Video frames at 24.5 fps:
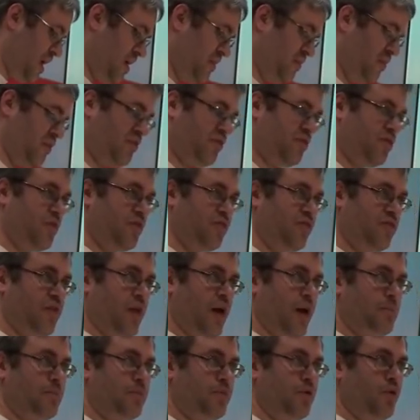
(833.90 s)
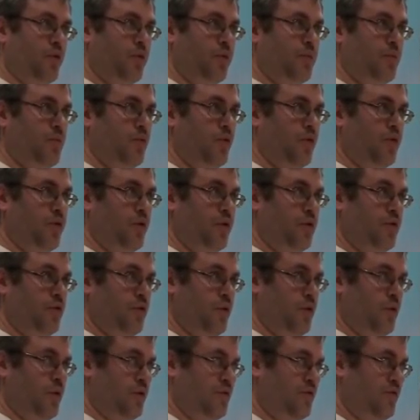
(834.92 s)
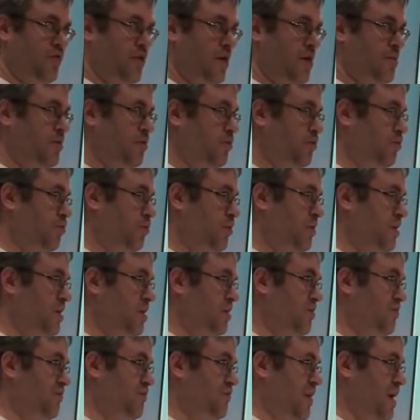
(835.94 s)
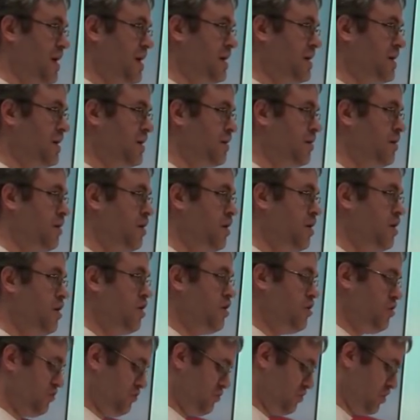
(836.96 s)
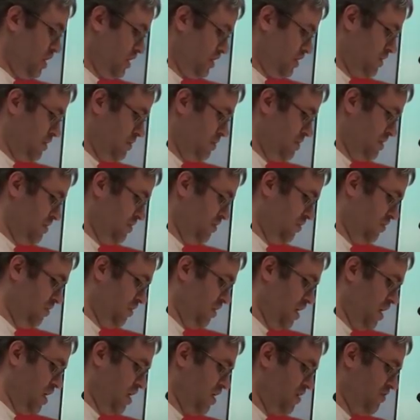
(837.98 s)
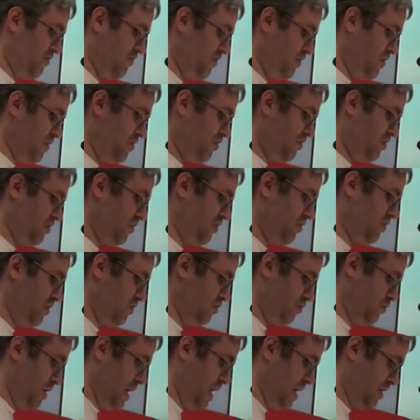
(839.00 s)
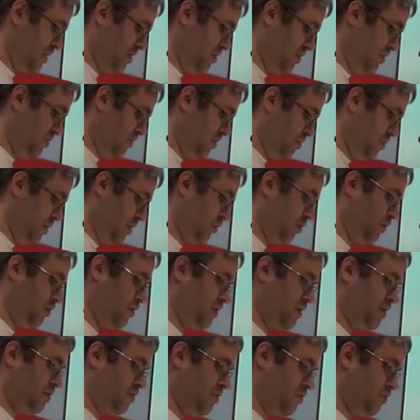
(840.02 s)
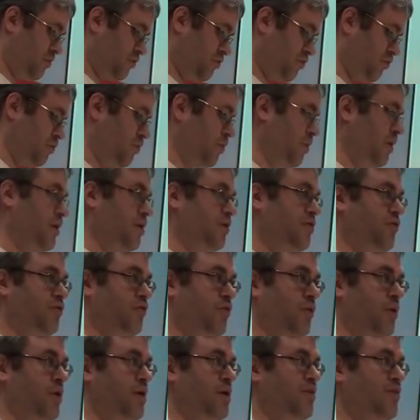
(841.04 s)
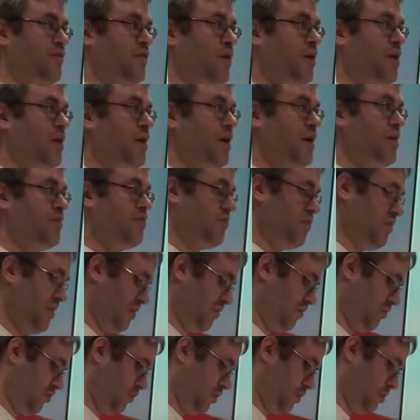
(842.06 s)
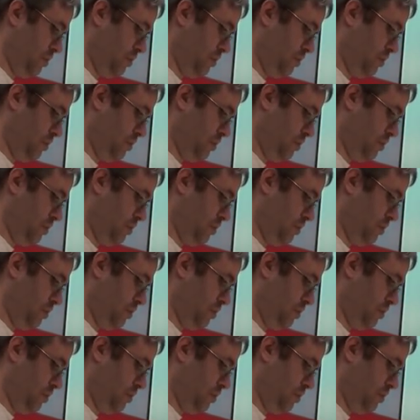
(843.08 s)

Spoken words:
And that Port Huron Statement was one of the defining documents of 60s radicalism. According to a historian of SDS,